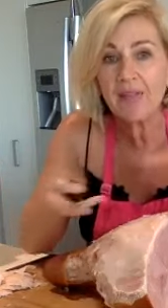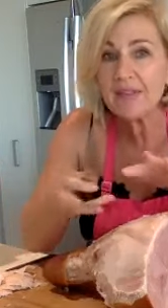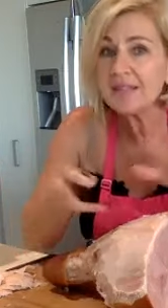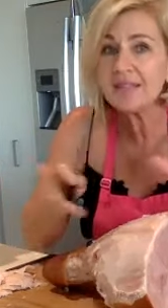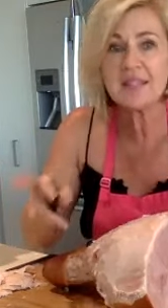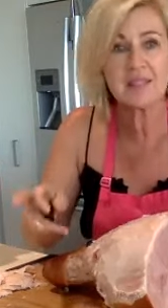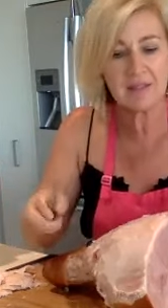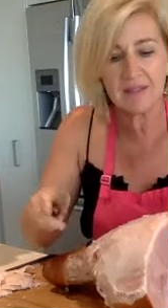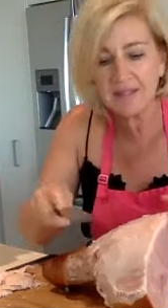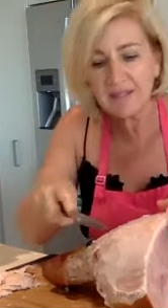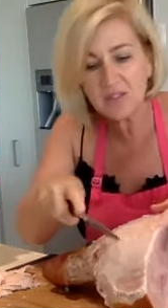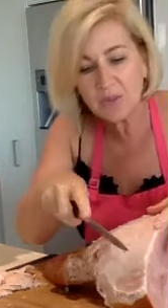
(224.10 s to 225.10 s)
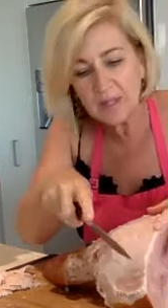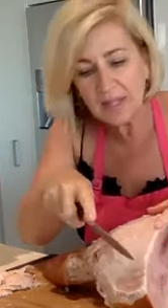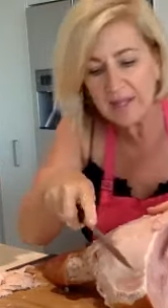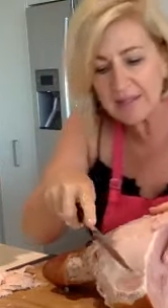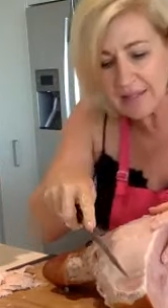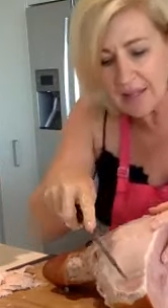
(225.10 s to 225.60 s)
this is really
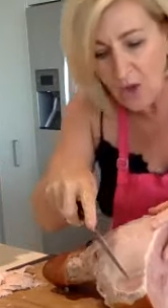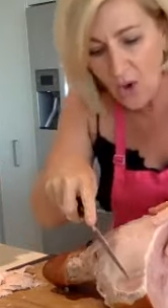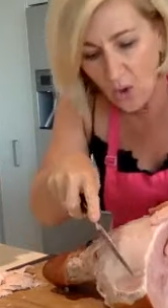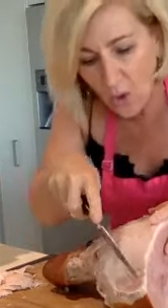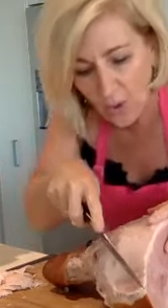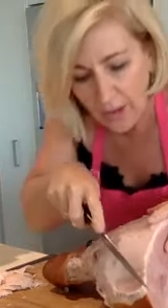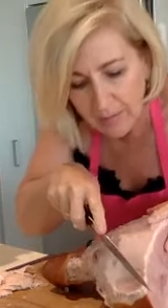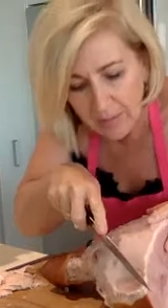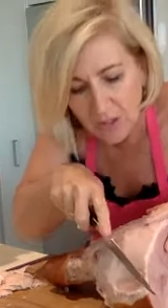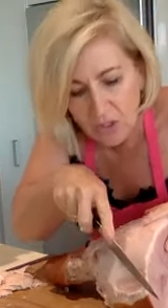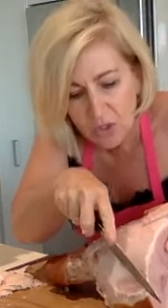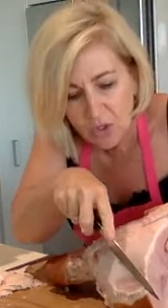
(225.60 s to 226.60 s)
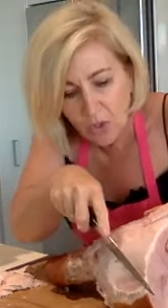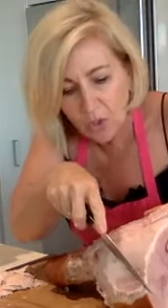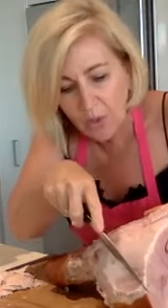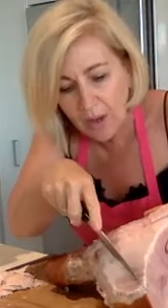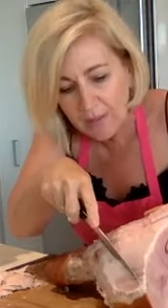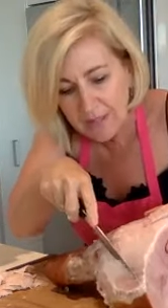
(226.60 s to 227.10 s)
easy. All I'm going to do,
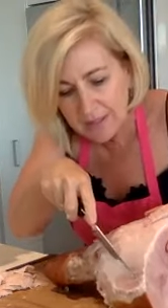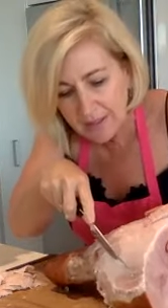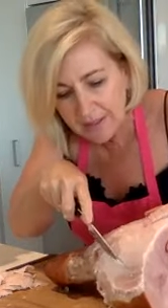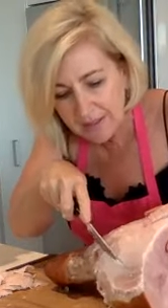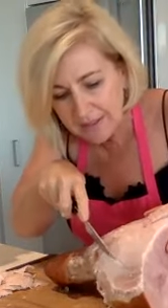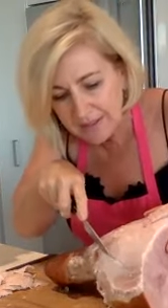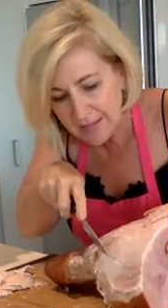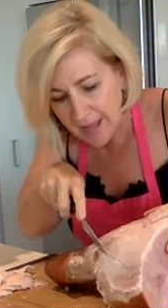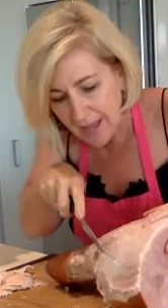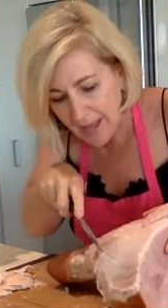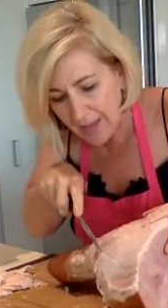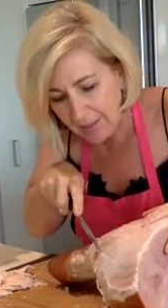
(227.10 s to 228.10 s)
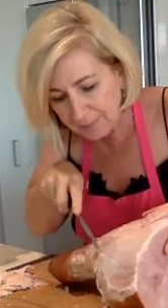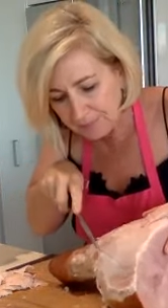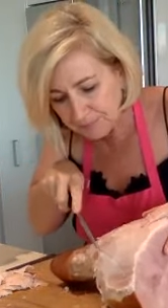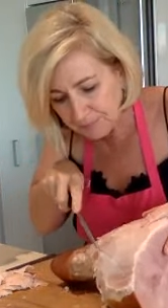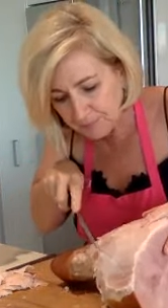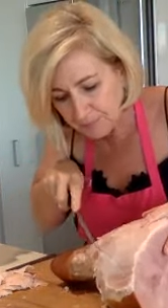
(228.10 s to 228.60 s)
I'm just going to start,
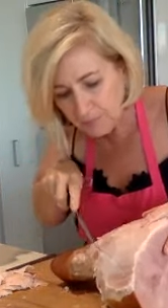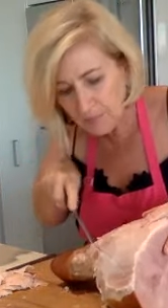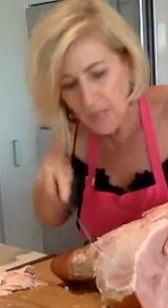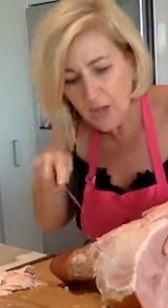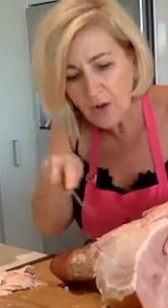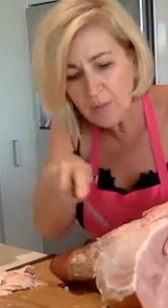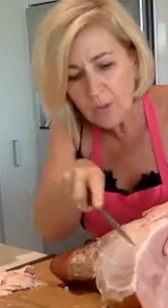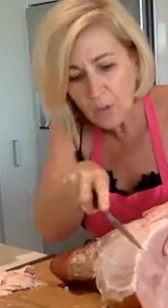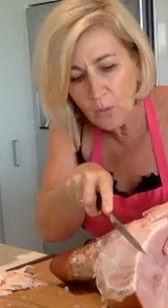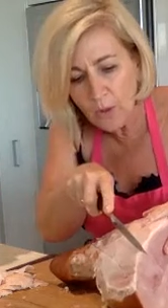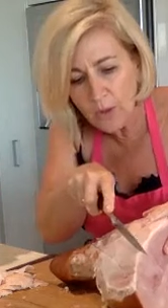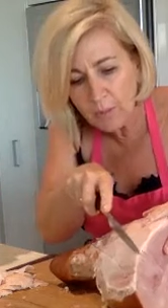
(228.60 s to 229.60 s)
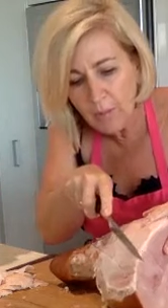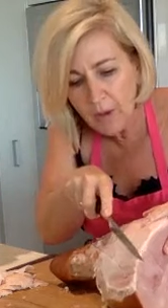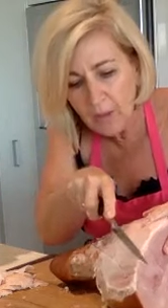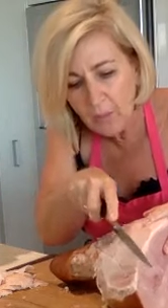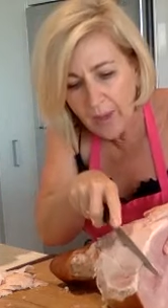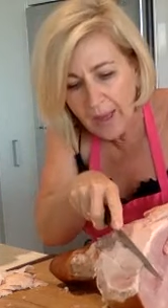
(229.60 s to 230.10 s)
and I'm going to work
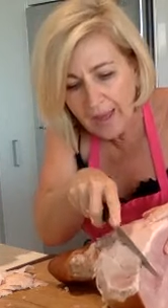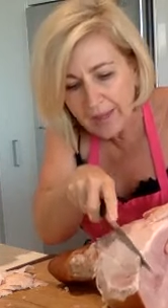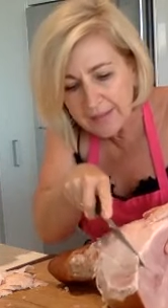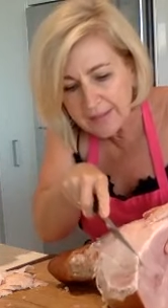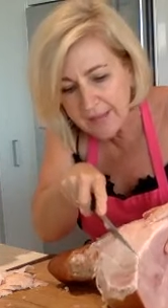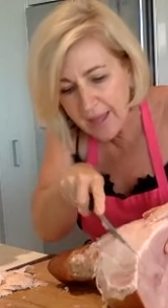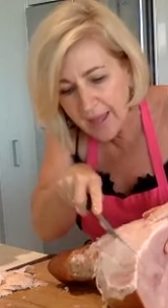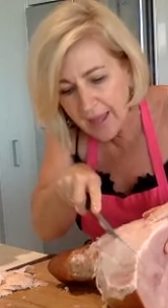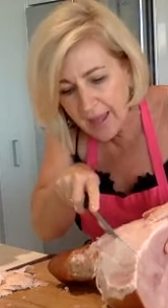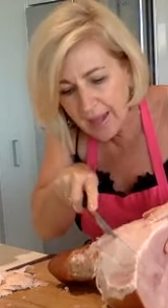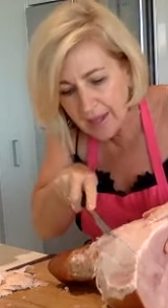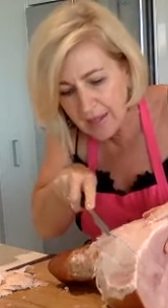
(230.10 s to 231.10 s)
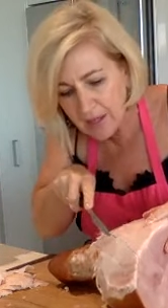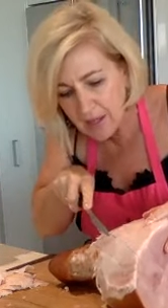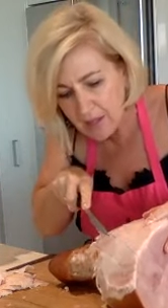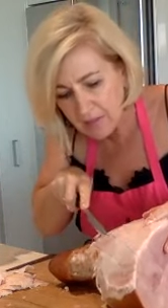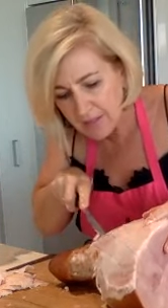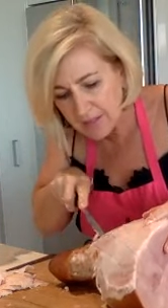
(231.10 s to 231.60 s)
my way, say,
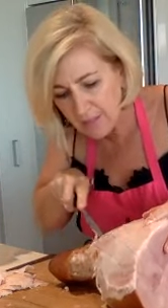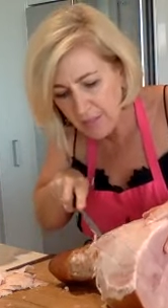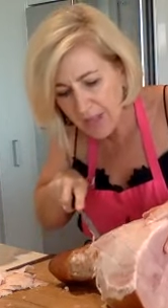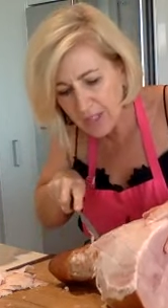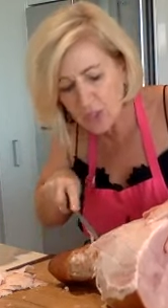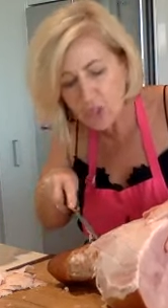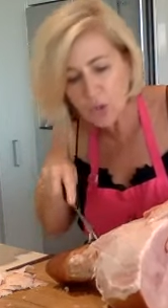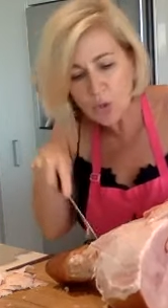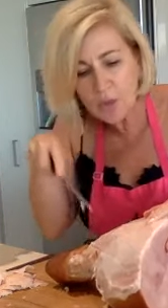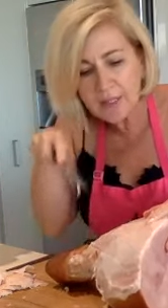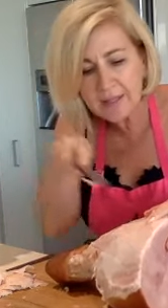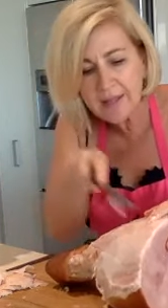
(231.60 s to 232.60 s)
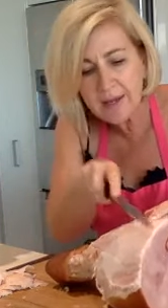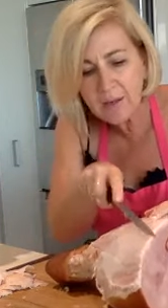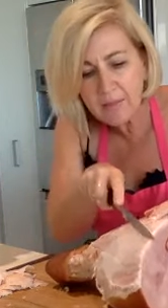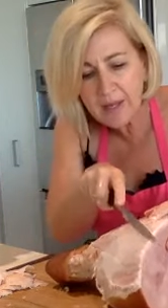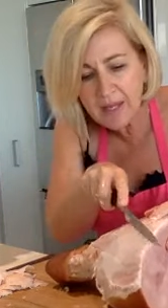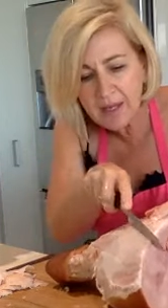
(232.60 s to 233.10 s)
that's about a 2
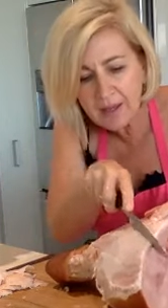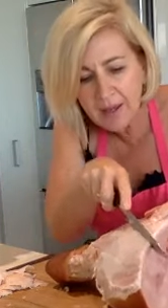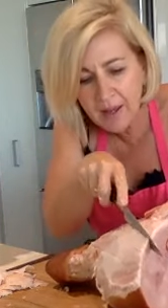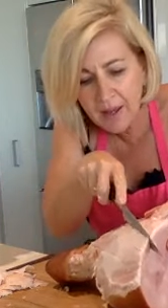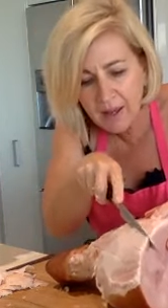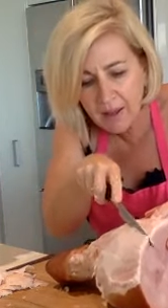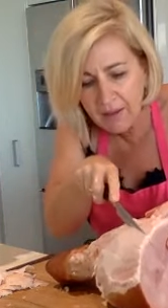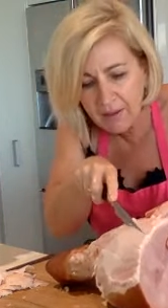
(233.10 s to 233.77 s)
centimeter,